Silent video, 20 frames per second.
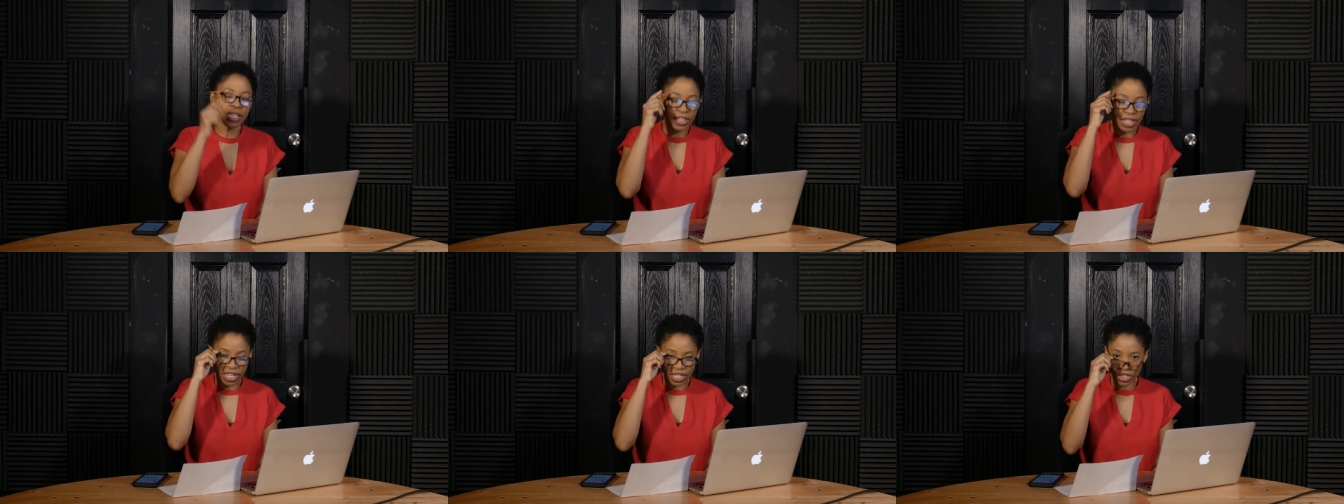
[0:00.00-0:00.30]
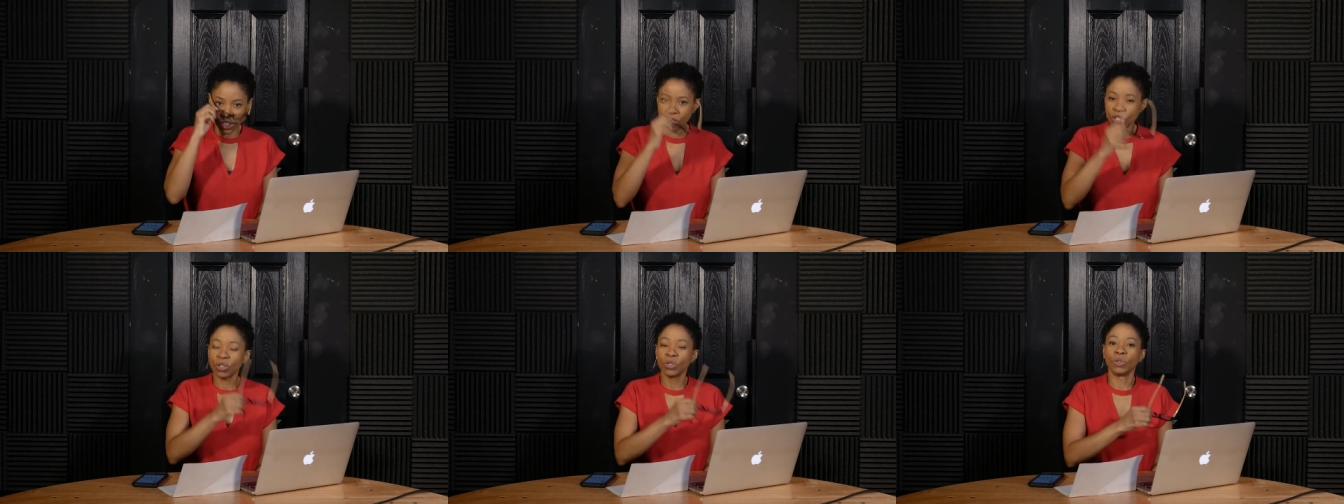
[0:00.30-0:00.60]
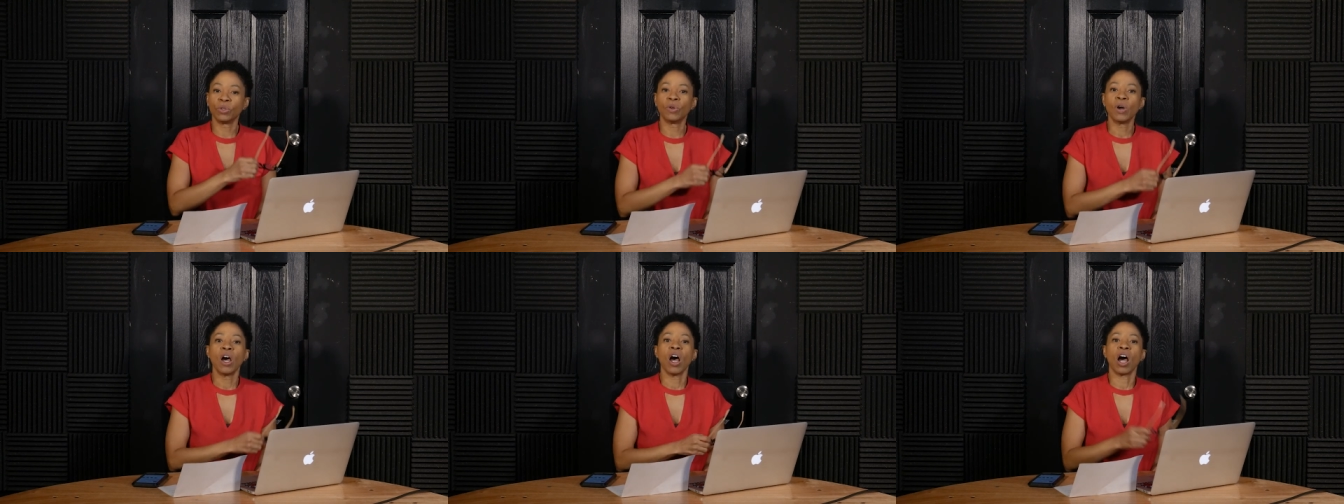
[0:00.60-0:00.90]
that
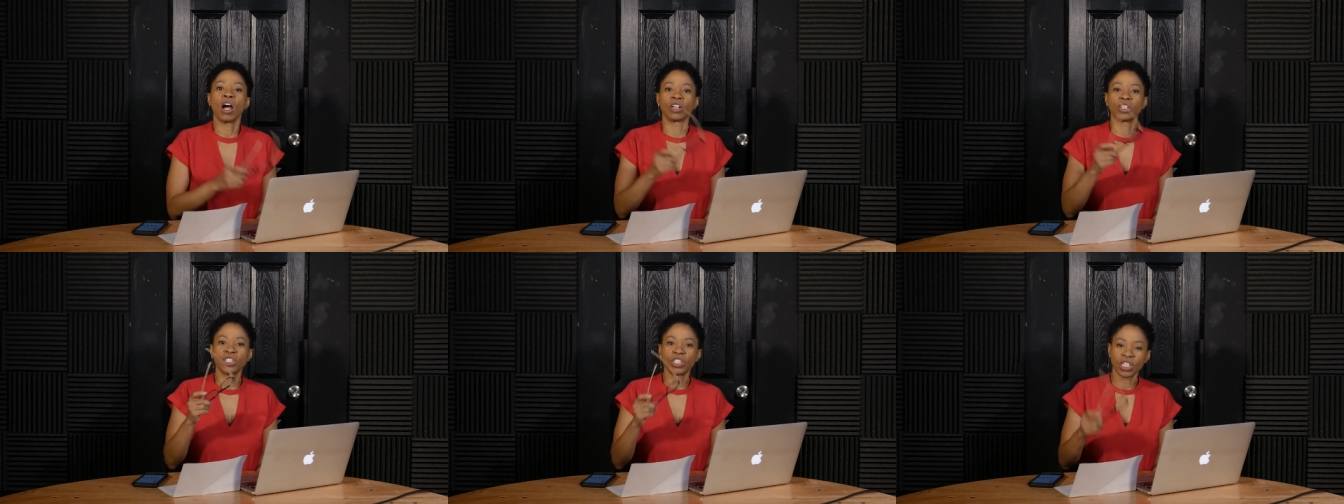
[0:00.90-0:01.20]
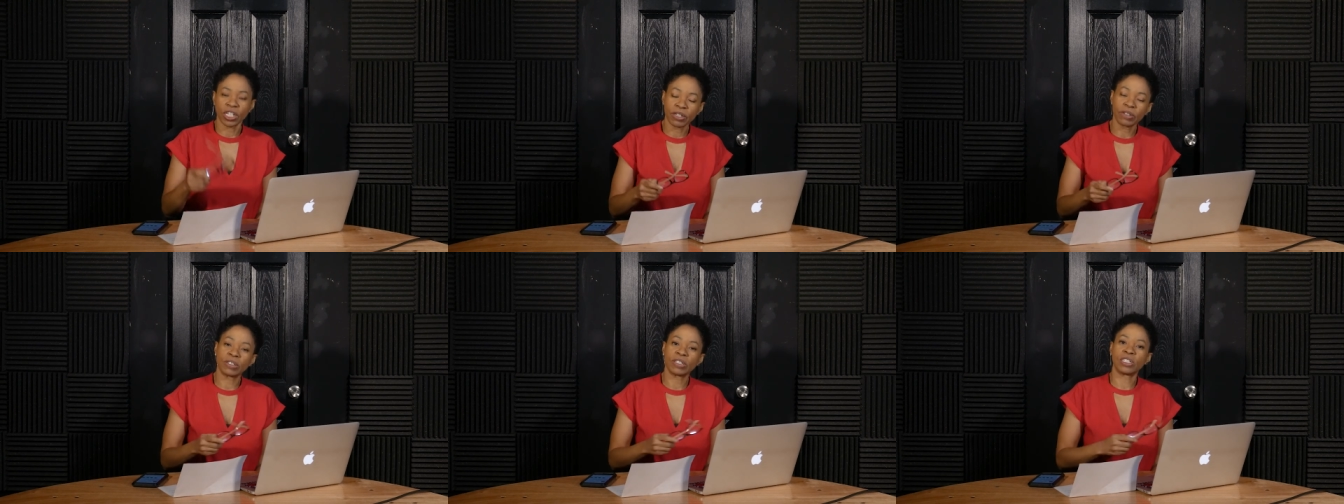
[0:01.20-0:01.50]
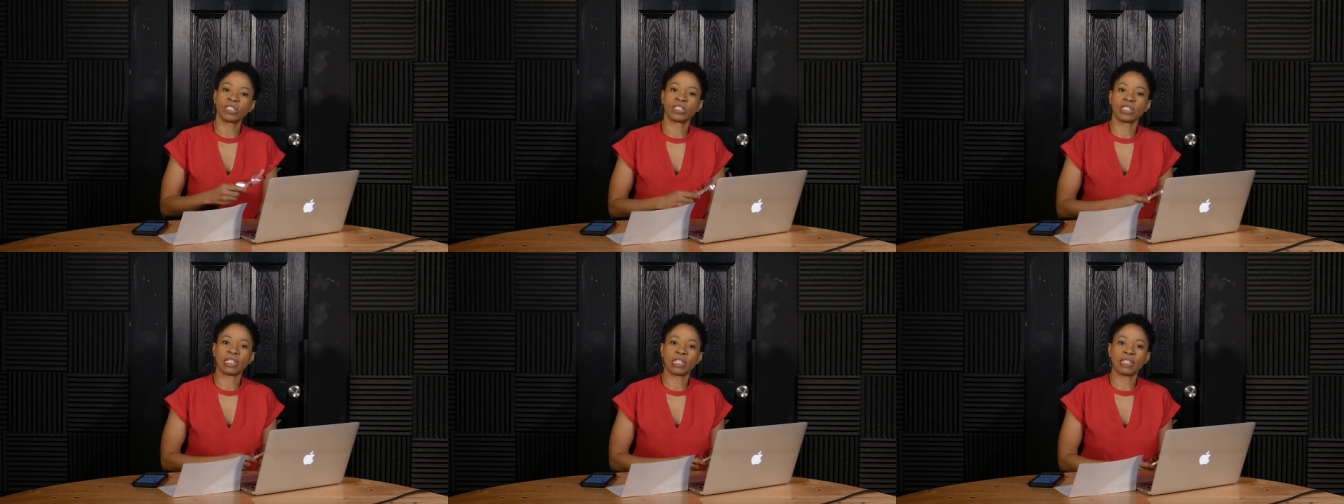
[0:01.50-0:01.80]
you are
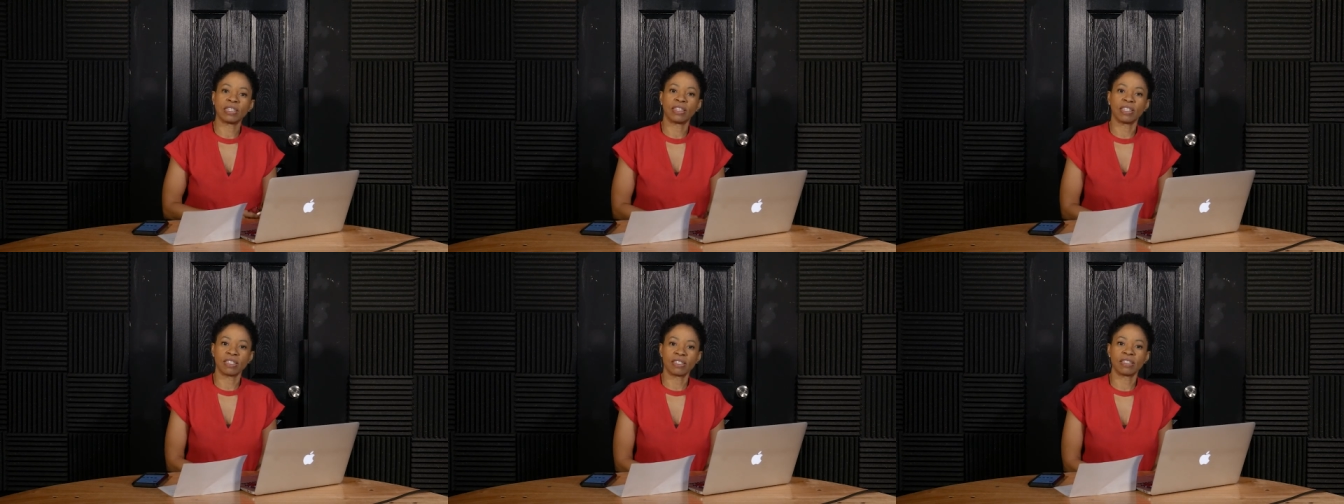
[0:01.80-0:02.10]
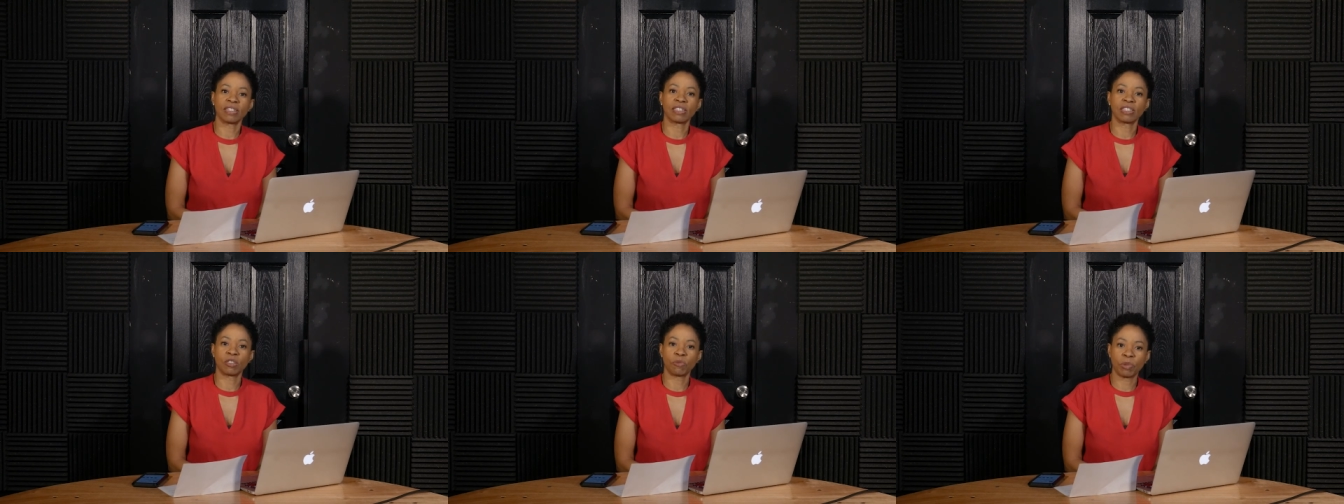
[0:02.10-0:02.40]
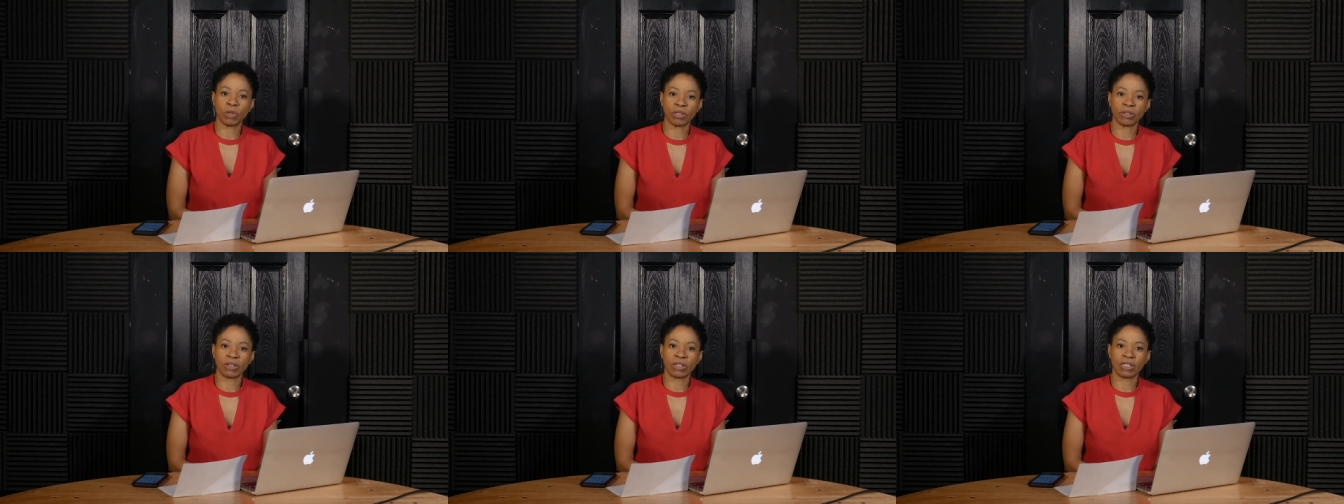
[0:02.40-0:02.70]
cherishing this
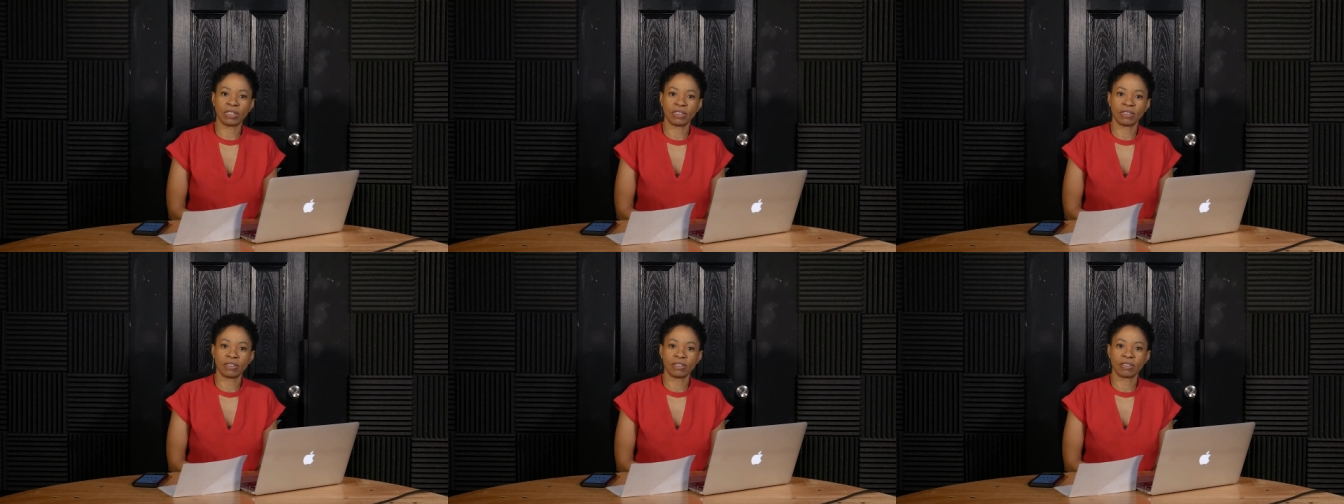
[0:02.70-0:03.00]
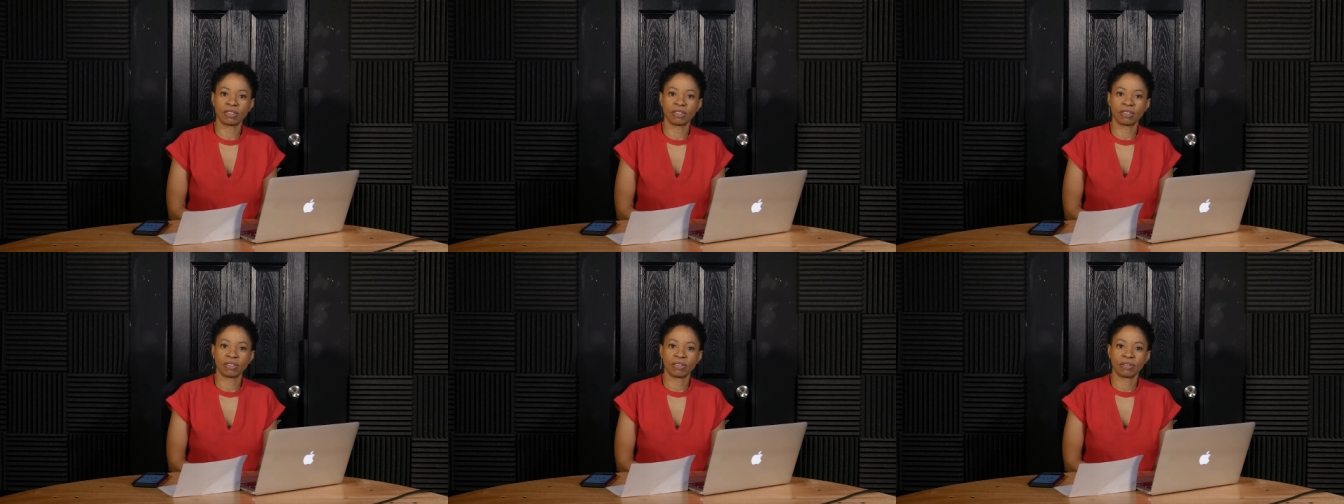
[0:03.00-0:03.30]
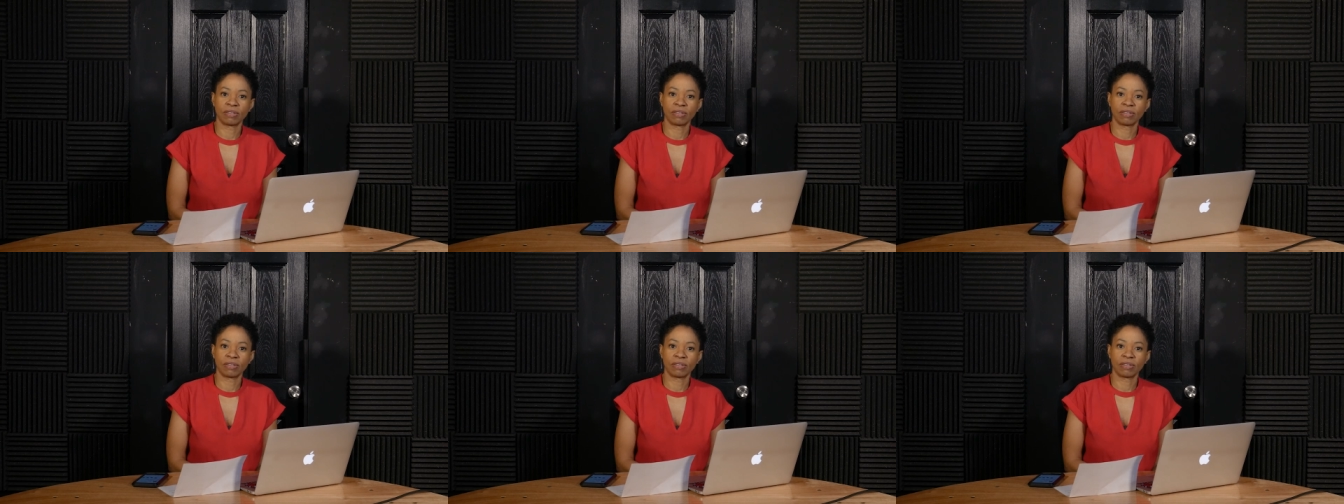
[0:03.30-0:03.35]
experience."